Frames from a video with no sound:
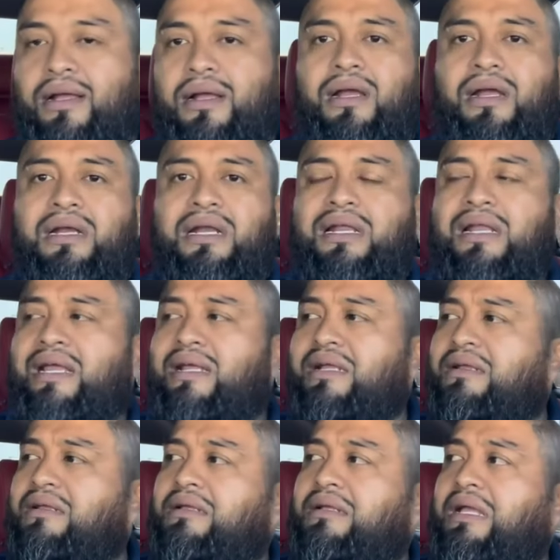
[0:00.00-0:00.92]
And I'm like,
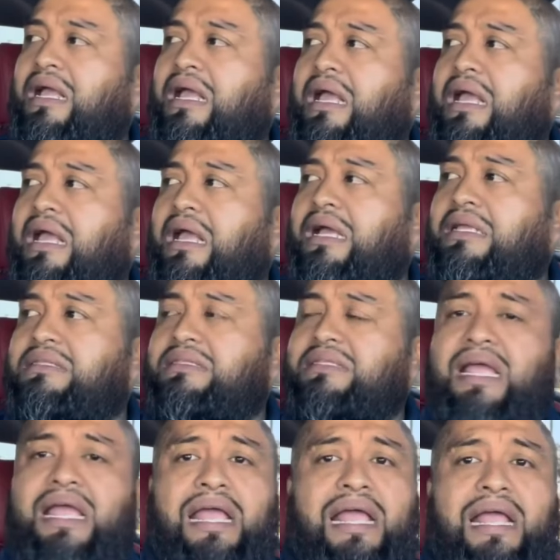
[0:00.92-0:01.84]
God
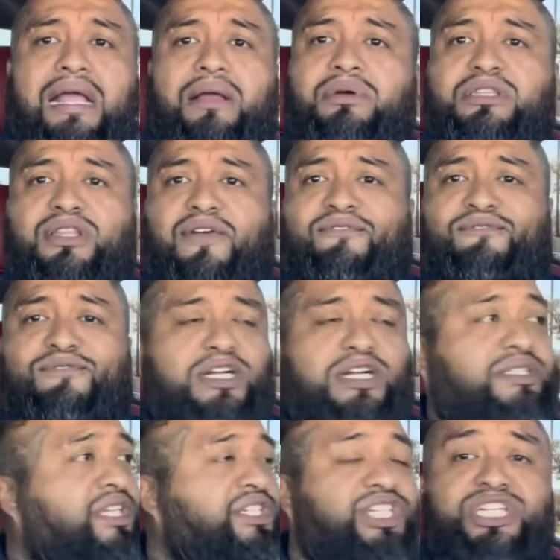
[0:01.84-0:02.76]
damn, what the
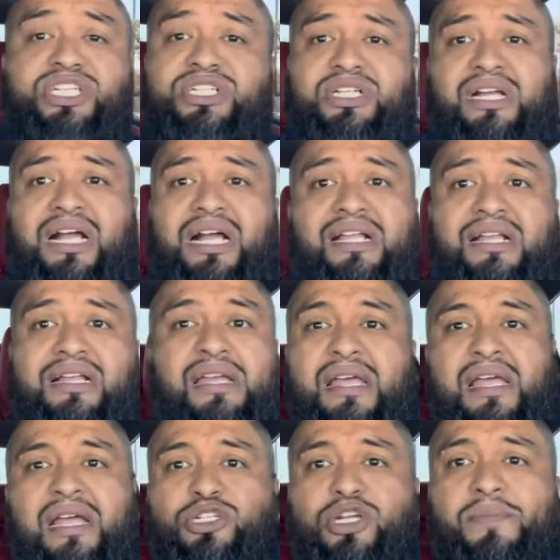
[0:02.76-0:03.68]
fuck did she...
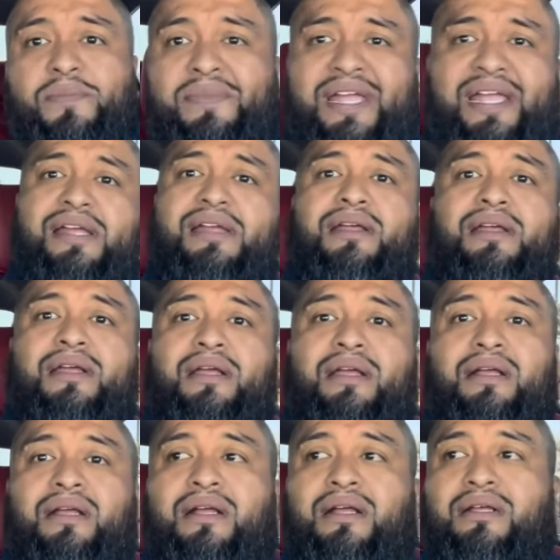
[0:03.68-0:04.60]

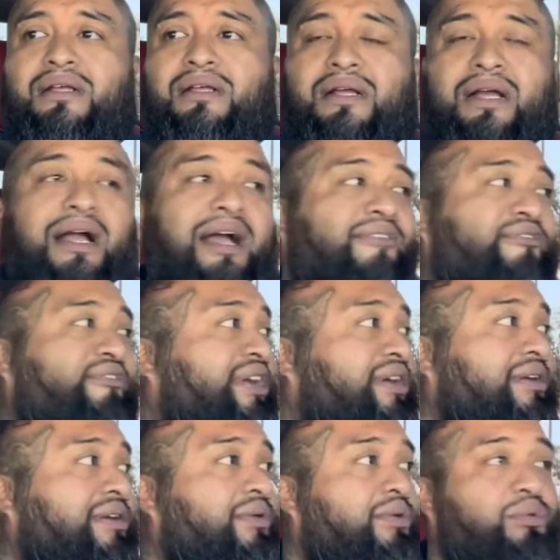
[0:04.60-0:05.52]
I
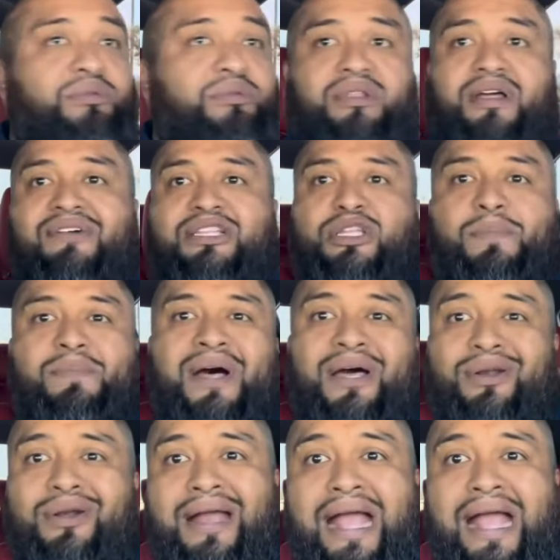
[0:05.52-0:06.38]
figured I'm about to bought her a